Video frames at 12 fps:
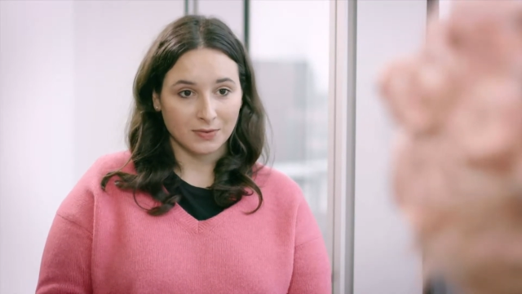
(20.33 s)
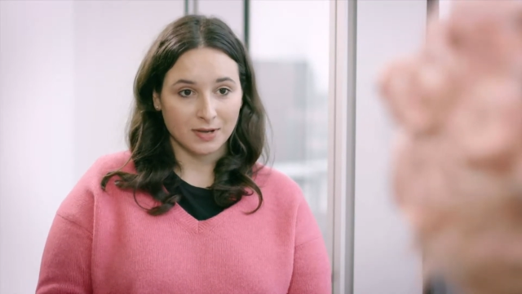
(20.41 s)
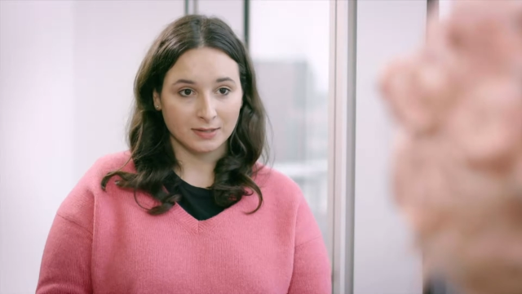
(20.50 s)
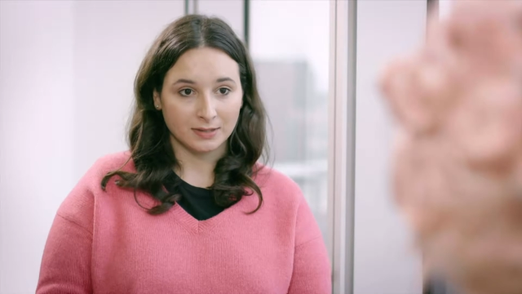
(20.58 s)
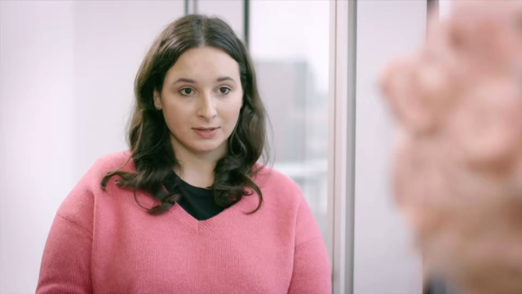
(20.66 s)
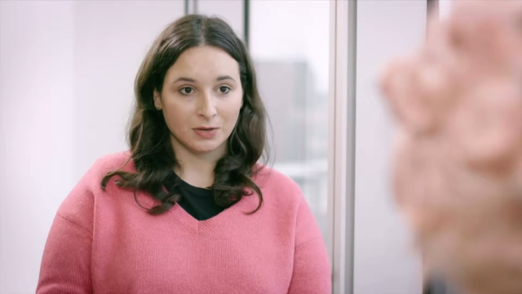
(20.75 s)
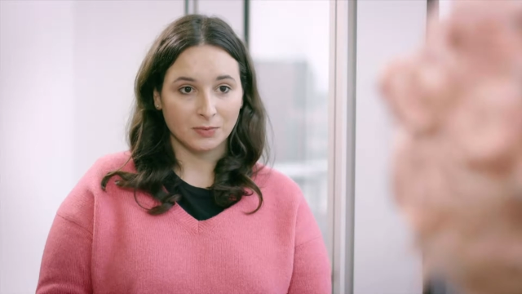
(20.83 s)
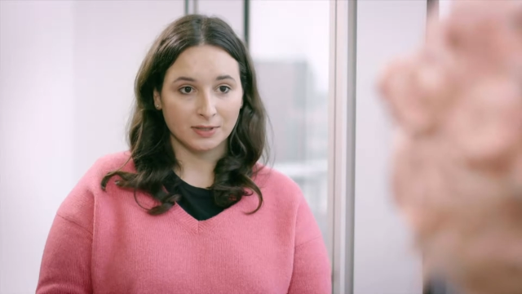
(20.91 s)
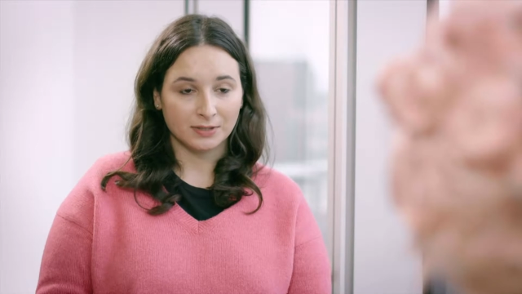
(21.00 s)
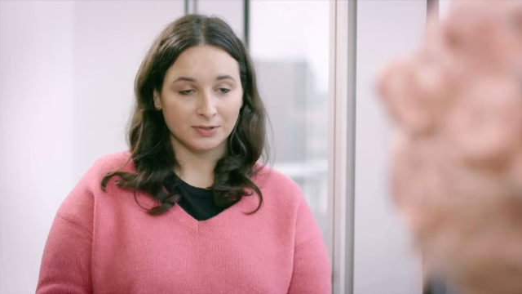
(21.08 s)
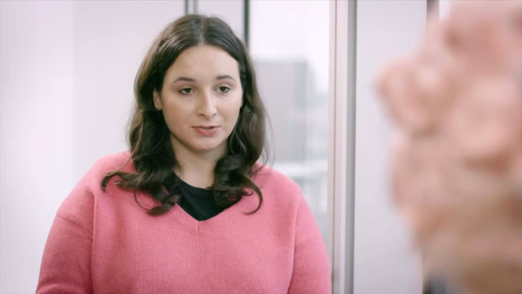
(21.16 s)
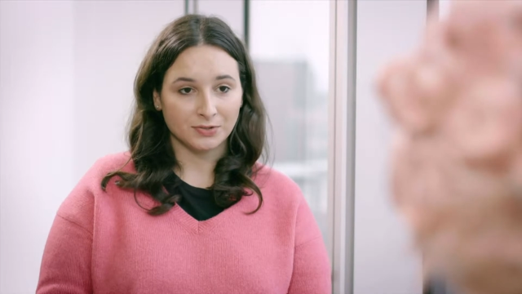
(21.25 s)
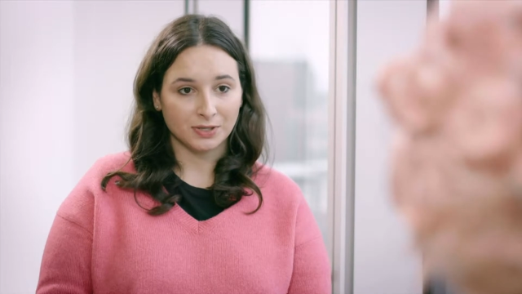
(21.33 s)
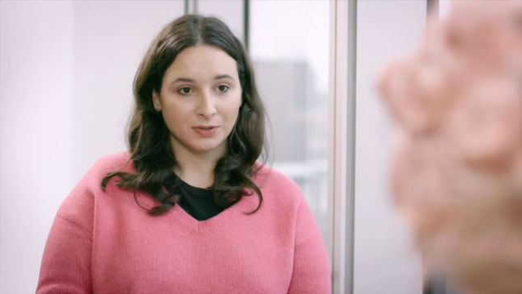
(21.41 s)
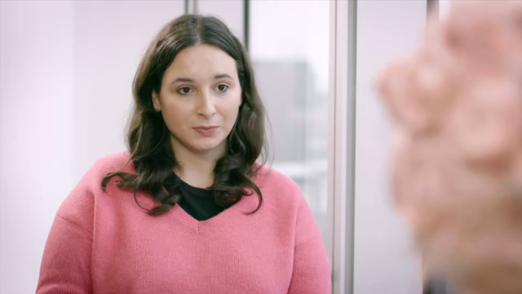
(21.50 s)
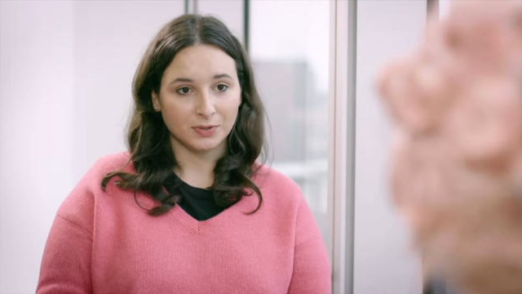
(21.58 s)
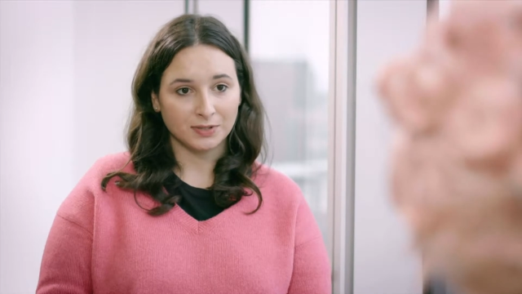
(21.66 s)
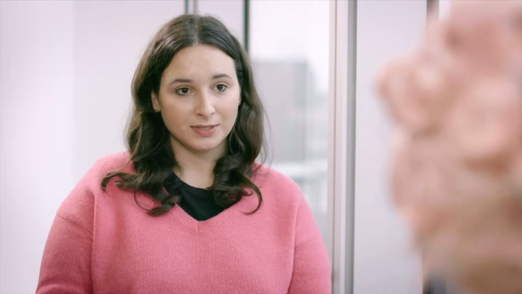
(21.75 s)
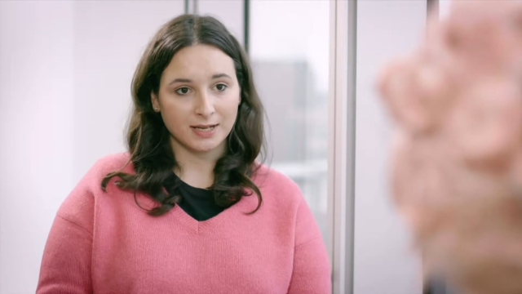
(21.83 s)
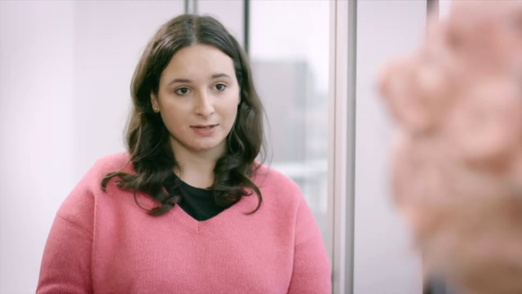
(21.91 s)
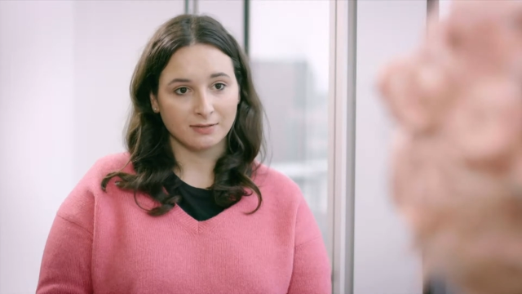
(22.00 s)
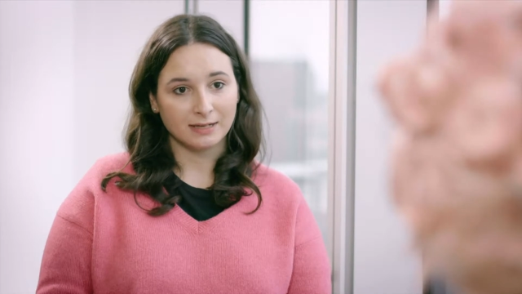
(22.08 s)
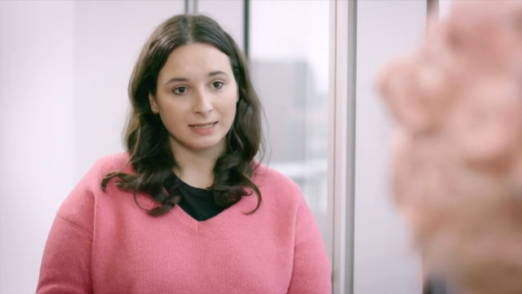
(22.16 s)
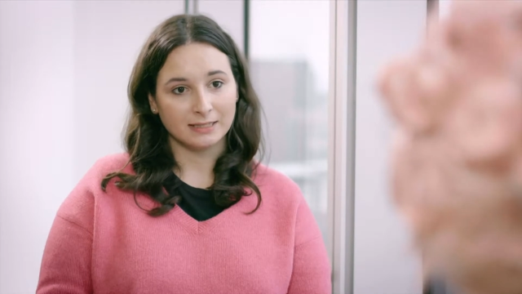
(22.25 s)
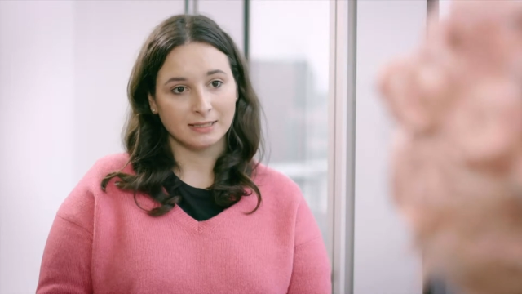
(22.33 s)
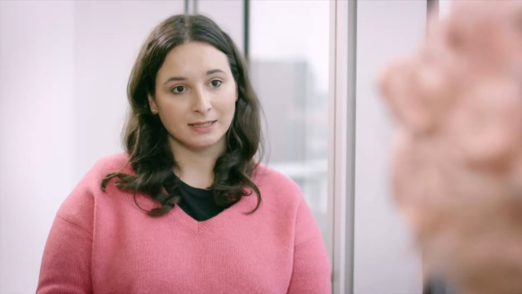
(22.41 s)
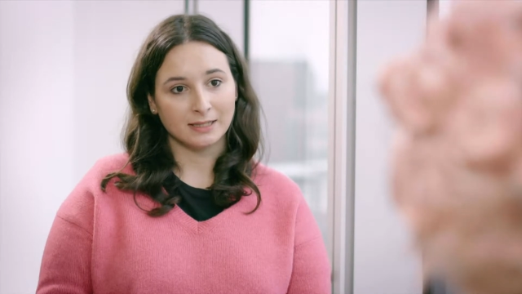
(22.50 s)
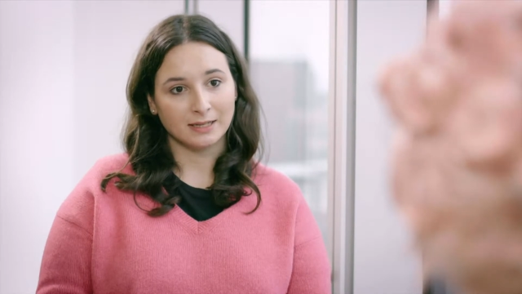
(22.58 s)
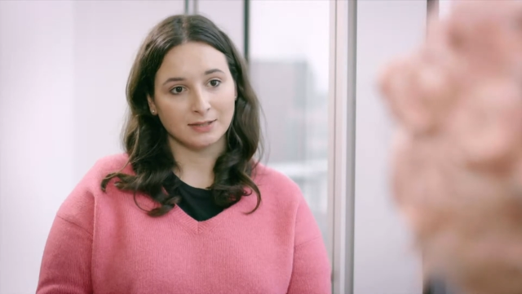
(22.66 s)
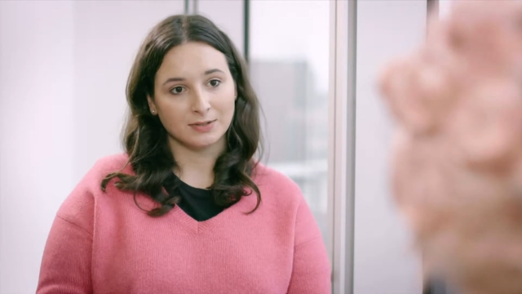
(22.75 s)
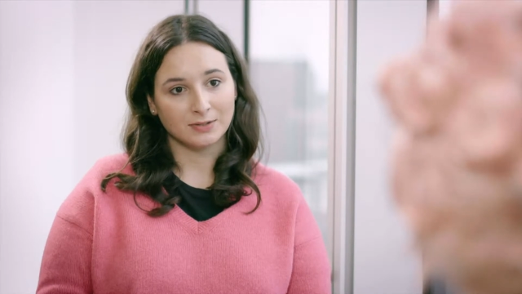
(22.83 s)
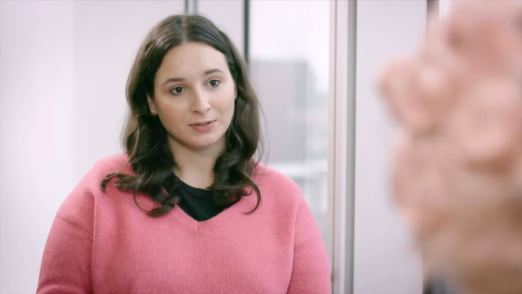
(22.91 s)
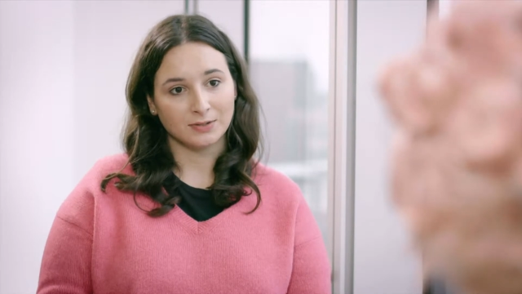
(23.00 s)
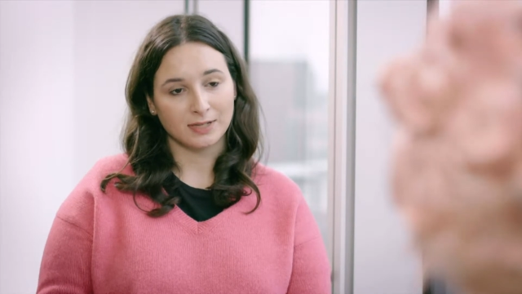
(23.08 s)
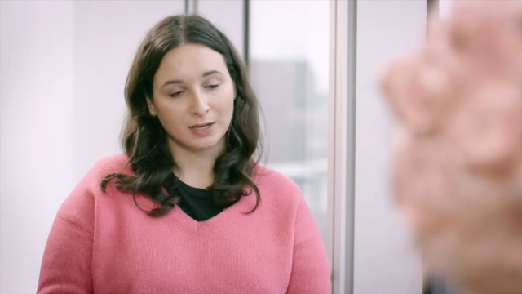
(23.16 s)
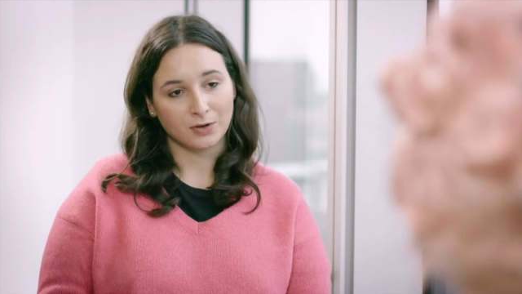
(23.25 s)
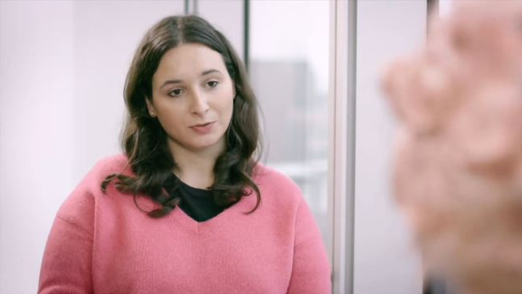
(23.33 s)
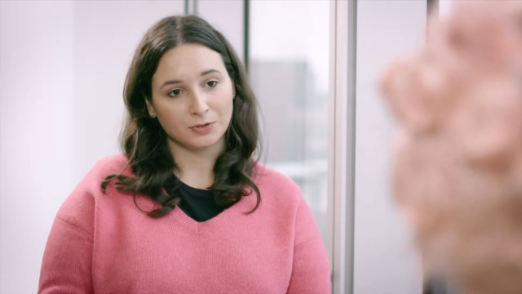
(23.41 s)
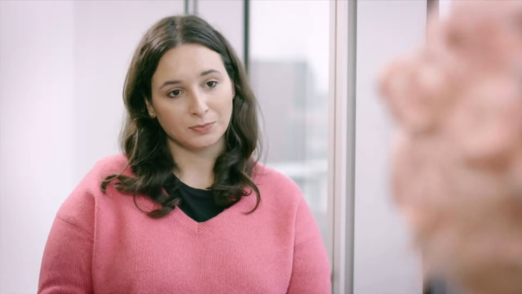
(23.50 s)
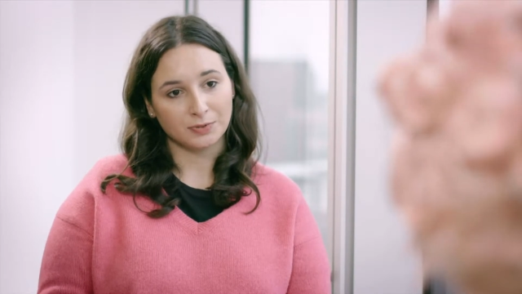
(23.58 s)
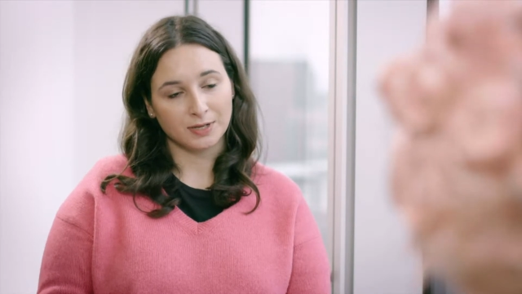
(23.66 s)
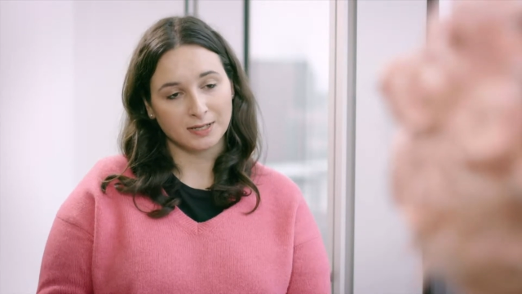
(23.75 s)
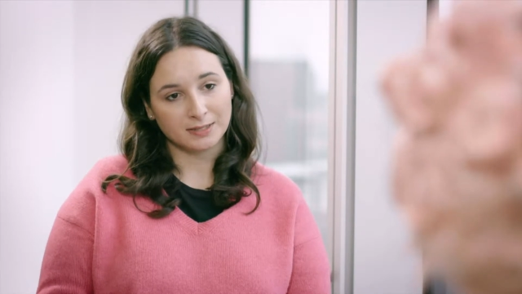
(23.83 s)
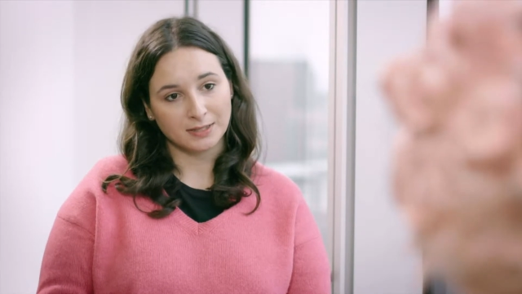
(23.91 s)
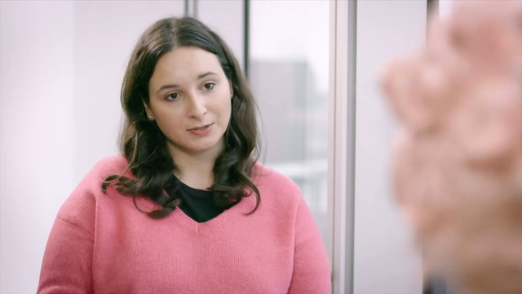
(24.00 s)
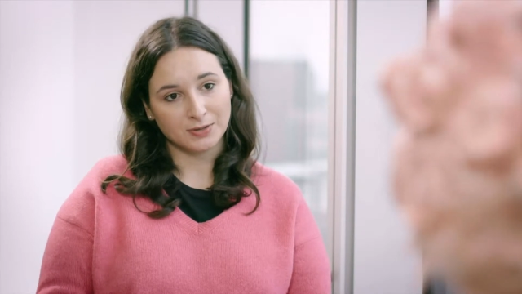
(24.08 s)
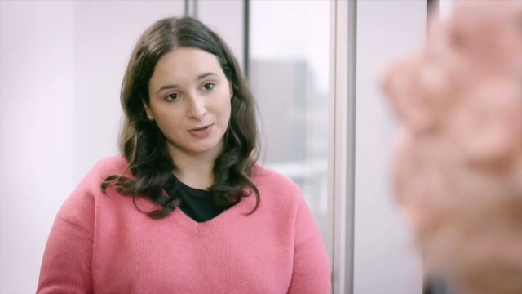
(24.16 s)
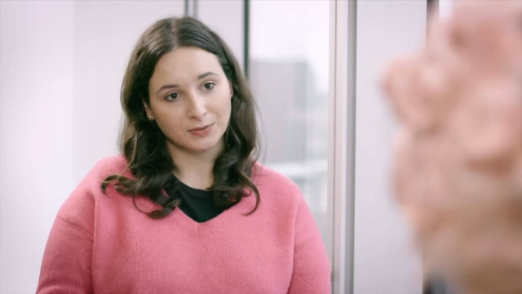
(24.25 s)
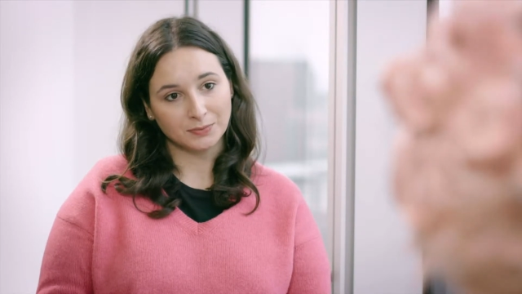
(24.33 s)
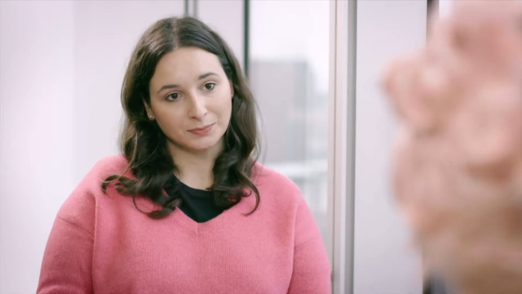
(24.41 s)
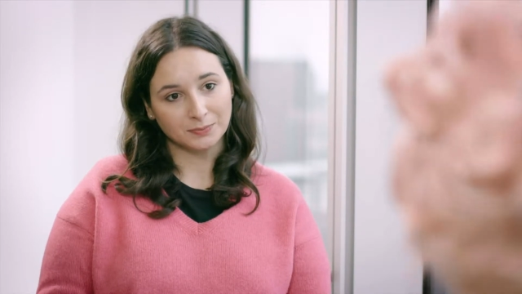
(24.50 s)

is a global industry, what tech-related things do tech entrepreneurs need to know?